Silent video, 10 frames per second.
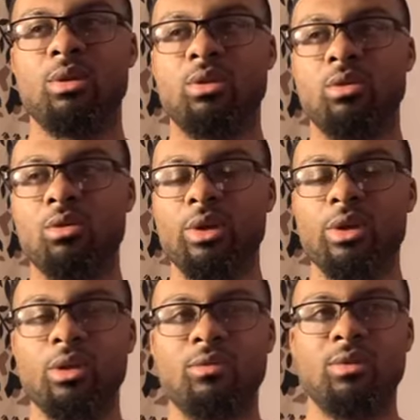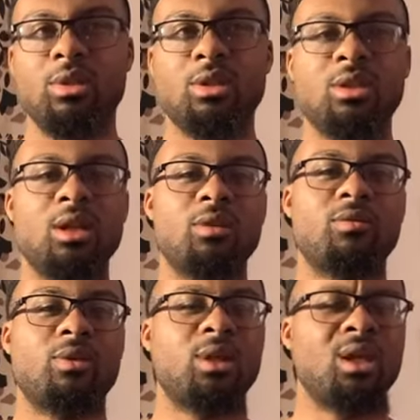toil of this life
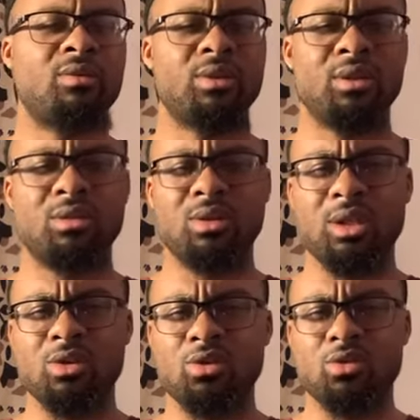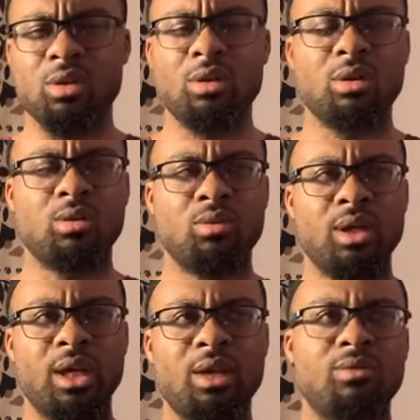and the every single day struggle and what
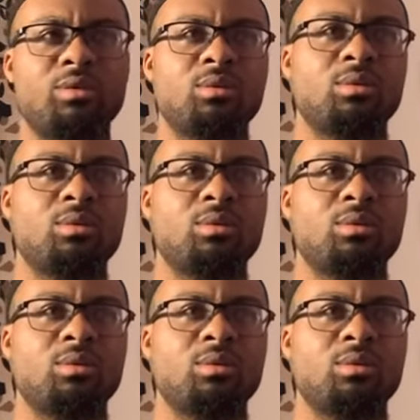have you,